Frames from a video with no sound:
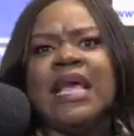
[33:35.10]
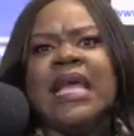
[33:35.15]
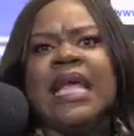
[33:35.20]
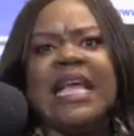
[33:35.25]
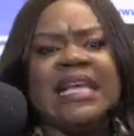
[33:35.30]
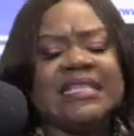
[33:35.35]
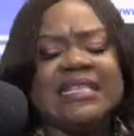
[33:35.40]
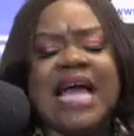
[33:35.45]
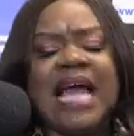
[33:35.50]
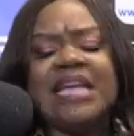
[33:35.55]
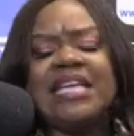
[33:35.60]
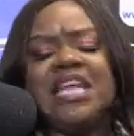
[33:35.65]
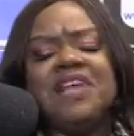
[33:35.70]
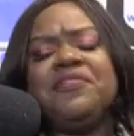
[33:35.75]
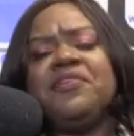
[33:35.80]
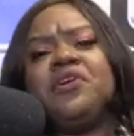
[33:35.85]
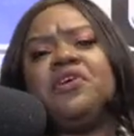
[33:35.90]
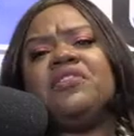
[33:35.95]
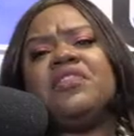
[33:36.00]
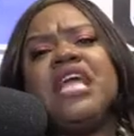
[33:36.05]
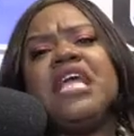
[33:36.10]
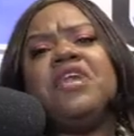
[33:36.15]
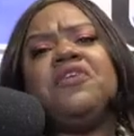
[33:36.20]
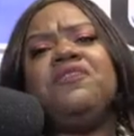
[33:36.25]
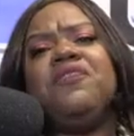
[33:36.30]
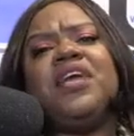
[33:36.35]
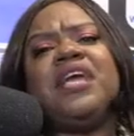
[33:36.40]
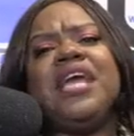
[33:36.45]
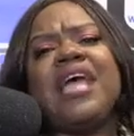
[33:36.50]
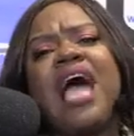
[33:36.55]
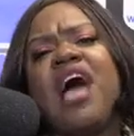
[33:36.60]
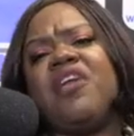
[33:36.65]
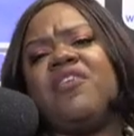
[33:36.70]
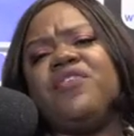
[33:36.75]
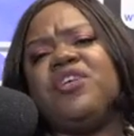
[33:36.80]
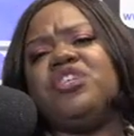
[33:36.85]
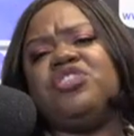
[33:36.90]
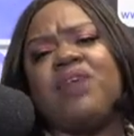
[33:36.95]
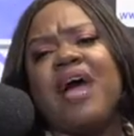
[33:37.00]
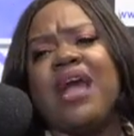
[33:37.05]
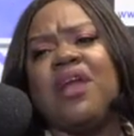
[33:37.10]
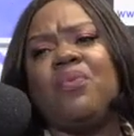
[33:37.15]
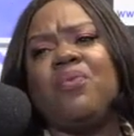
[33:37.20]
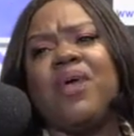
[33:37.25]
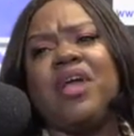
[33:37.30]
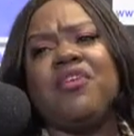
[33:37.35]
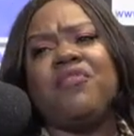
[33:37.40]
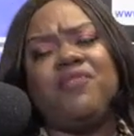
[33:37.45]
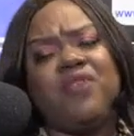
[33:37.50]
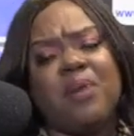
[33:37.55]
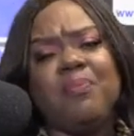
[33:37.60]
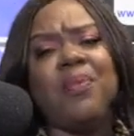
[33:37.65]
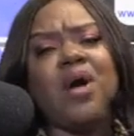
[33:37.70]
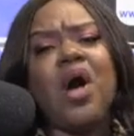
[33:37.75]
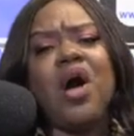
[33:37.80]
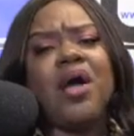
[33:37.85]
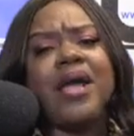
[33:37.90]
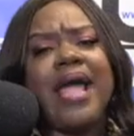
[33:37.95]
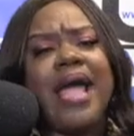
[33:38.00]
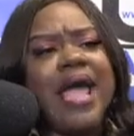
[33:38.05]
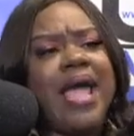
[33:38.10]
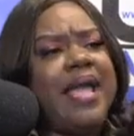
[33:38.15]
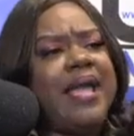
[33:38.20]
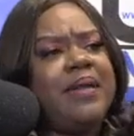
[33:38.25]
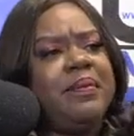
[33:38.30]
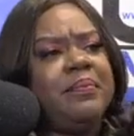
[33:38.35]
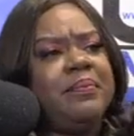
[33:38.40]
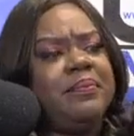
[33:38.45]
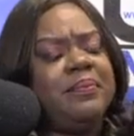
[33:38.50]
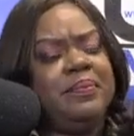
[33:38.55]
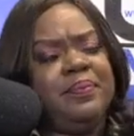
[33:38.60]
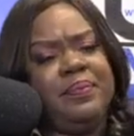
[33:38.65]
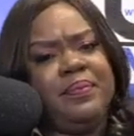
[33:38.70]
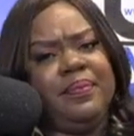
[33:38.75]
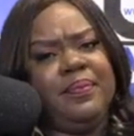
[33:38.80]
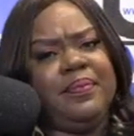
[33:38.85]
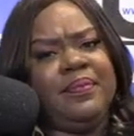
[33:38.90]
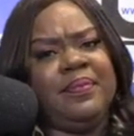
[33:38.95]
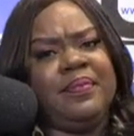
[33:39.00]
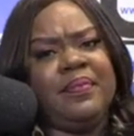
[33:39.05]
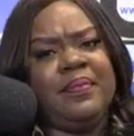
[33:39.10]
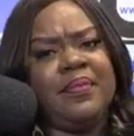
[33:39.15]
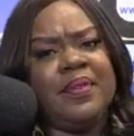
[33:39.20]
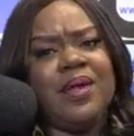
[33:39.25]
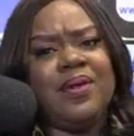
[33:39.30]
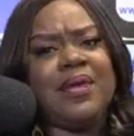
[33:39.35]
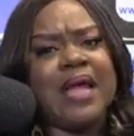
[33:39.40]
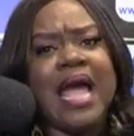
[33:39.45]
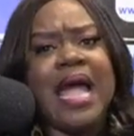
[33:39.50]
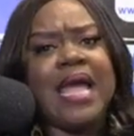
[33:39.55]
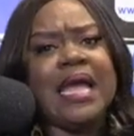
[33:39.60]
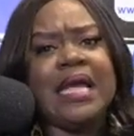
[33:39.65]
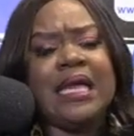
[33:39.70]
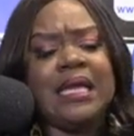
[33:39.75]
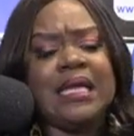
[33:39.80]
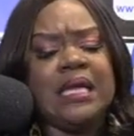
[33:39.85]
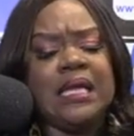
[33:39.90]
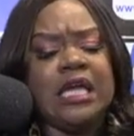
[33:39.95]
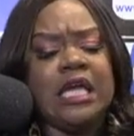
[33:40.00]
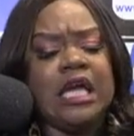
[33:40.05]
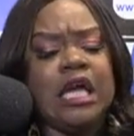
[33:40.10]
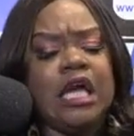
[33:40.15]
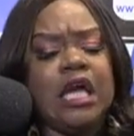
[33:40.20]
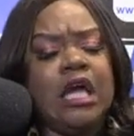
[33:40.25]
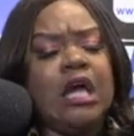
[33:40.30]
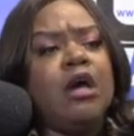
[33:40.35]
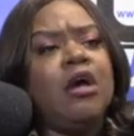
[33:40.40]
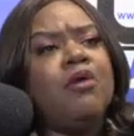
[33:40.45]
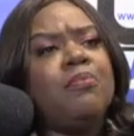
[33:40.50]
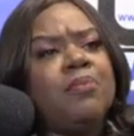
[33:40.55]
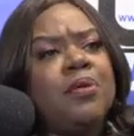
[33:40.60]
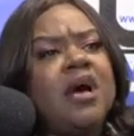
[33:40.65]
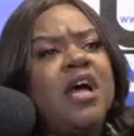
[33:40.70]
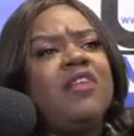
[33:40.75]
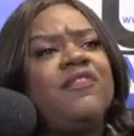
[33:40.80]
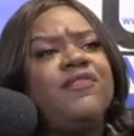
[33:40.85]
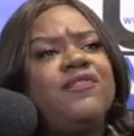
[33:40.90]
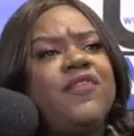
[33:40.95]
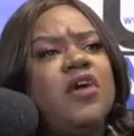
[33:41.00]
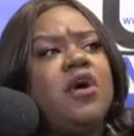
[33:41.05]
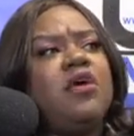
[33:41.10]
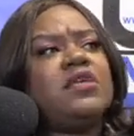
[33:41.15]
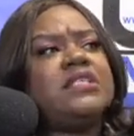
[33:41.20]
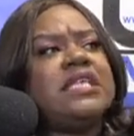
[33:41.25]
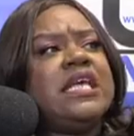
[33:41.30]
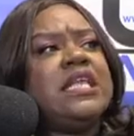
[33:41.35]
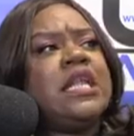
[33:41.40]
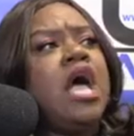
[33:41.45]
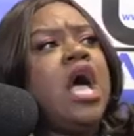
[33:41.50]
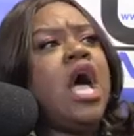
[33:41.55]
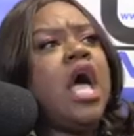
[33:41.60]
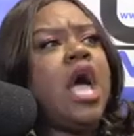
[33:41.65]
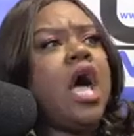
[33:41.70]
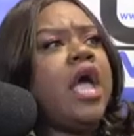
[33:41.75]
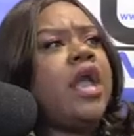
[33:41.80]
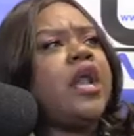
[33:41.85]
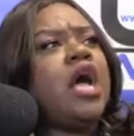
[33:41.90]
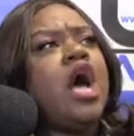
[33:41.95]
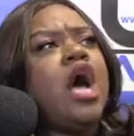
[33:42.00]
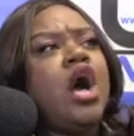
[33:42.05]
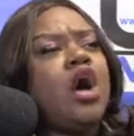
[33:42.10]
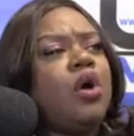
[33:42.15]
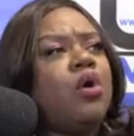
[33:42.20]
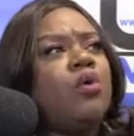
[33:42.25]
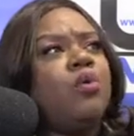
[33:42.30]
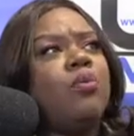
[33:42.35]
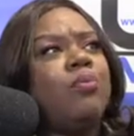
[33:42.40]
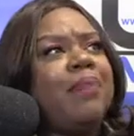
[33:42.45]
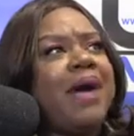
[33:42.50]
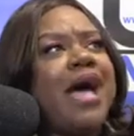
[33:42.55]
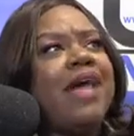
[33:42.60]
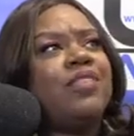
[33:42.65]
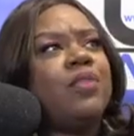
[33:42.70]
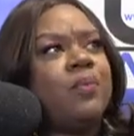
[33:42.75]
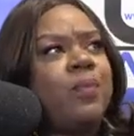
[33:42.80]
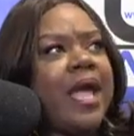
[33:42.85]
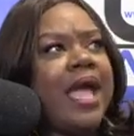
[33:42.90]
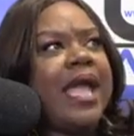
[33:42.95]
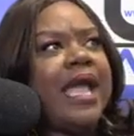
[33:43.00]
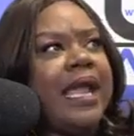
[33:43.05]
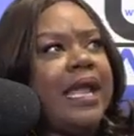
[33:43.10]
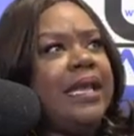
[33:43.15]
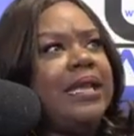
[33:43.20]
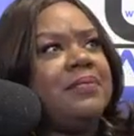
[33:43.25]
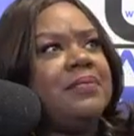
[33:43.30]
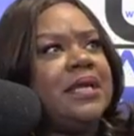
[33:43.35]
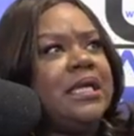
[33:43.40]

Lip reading: It's not a difficult thing to figure out if you're trying to win a football game. Okay? Put folks in. And oh, by the way,